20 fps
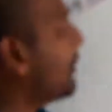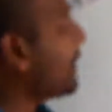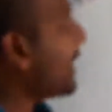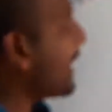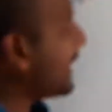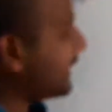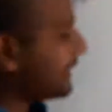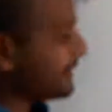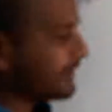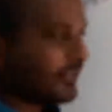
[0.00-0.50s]

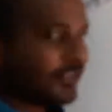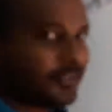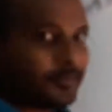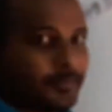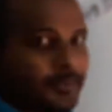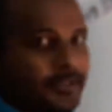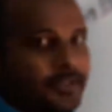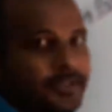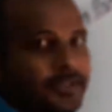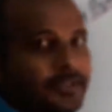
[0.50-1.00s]
balancing
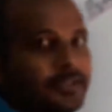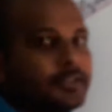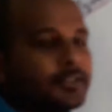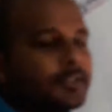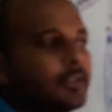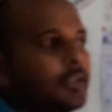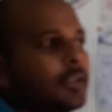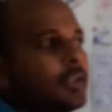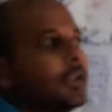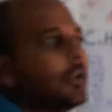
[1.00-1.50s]
means,
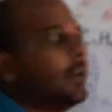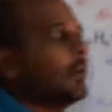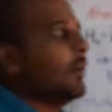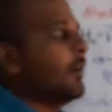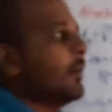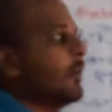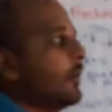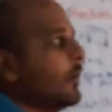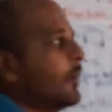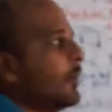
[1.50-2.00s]

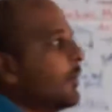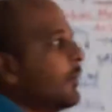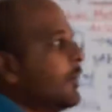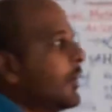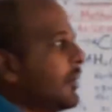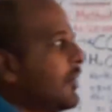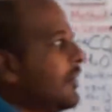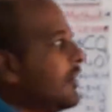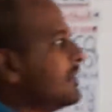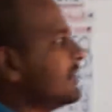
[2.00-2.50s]

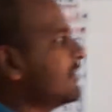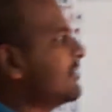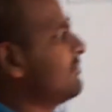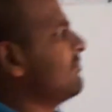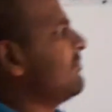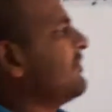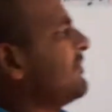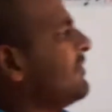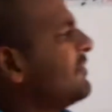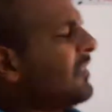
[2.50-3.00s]
because
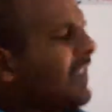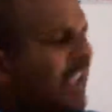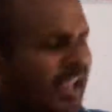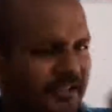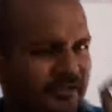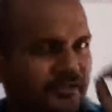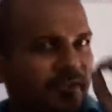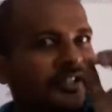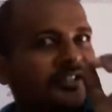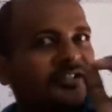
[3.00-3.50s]

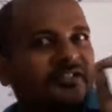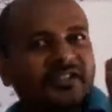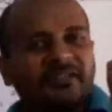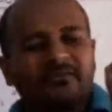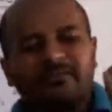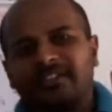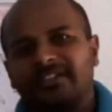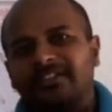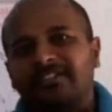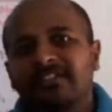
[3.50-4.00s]
actually it's a
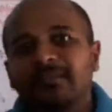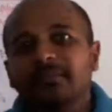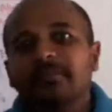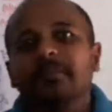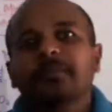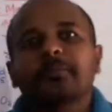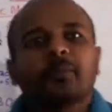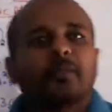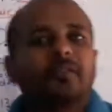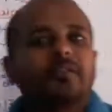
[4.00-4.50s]
very
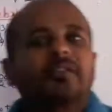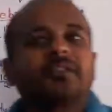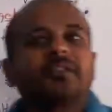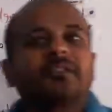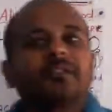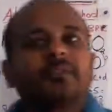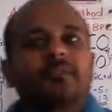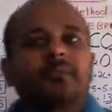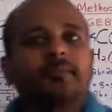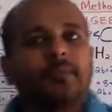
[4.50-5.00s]
simple
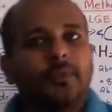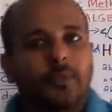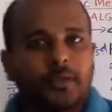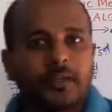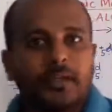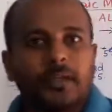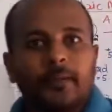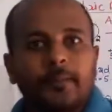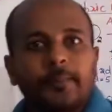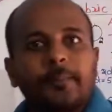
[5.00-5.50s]
process.
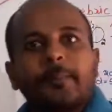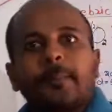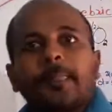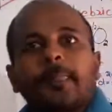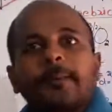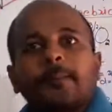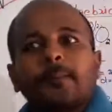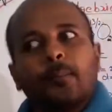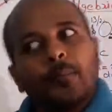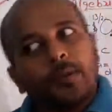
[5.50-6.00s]
Okay,
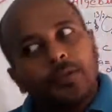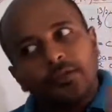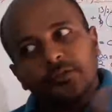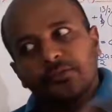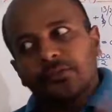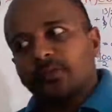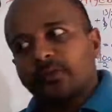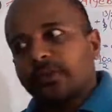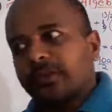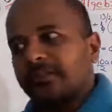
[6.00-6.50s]
many
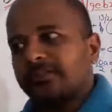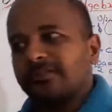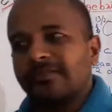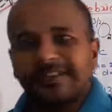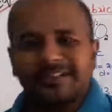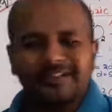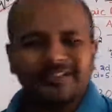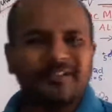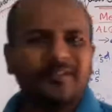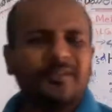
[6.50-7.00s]
students,
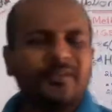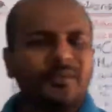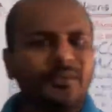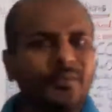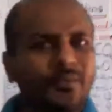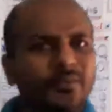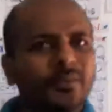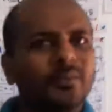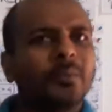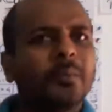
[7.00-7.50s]
what they will
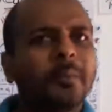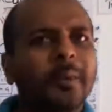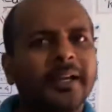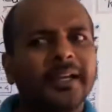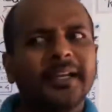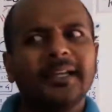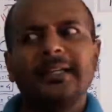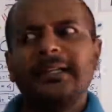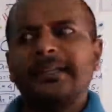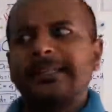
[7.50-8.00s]
do,
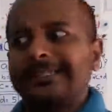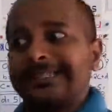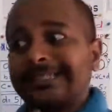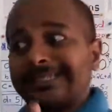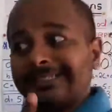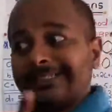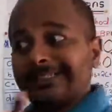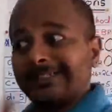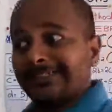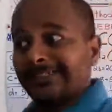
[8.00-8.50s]
by
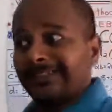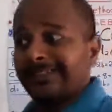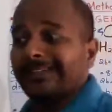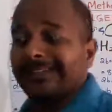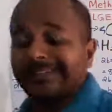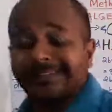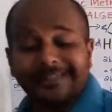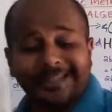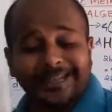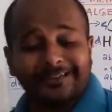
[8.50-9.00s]
just
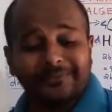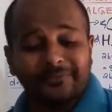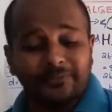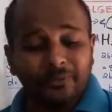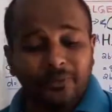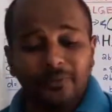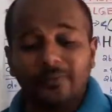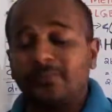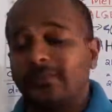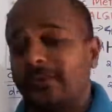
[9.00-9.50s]
seeing that
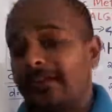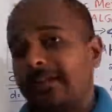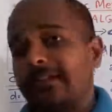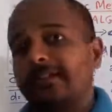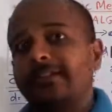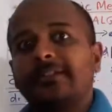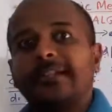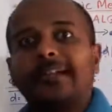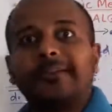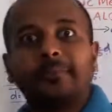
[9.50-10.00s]

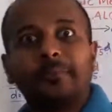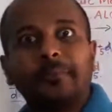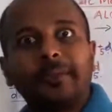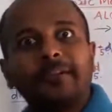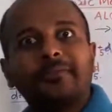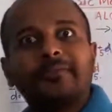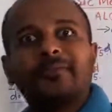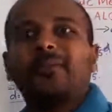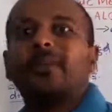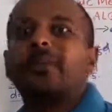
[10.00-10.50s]
formulas, that big
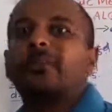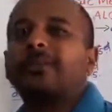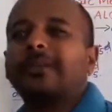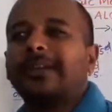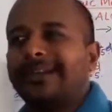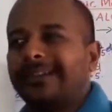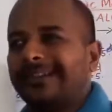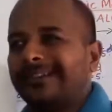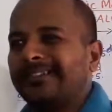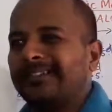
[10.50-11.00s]

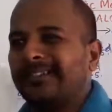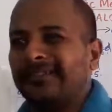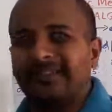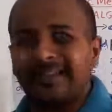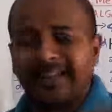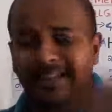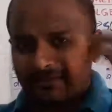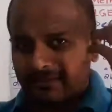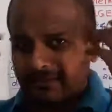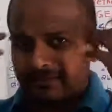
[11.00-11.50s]
formulas, they will
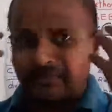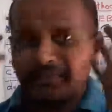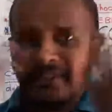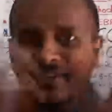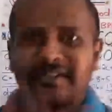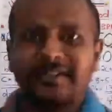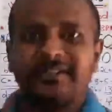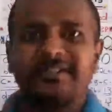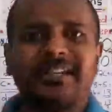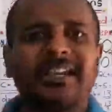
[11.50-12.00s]
have a fear
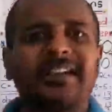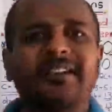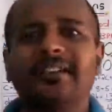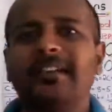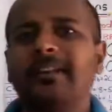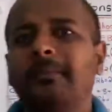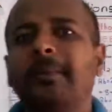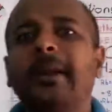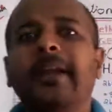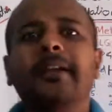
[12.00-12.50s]
inside
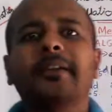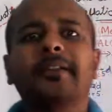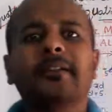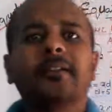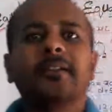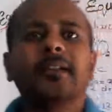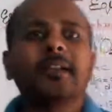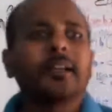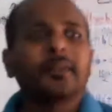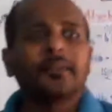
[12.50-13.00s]
their mind.
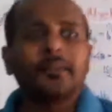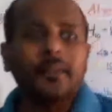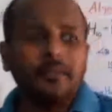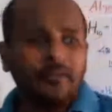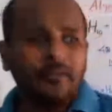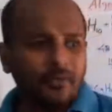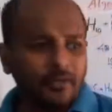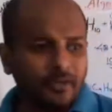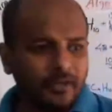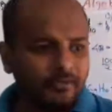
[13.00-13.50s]
They
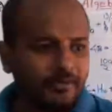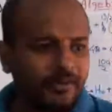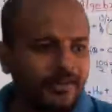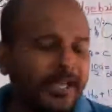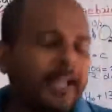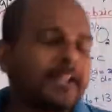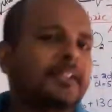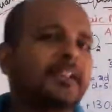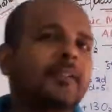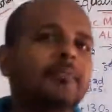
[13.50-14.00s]
won't even
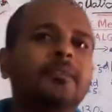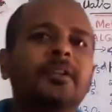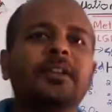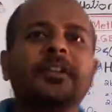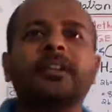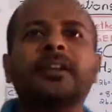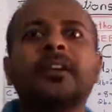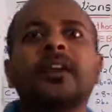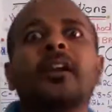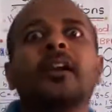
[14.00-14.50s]
attempt
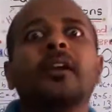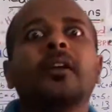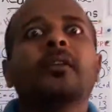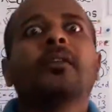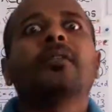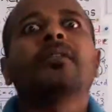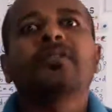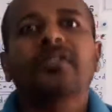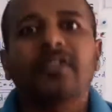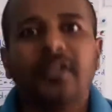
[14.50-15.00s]
the
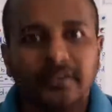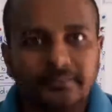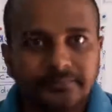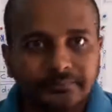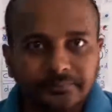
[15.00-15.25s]
question.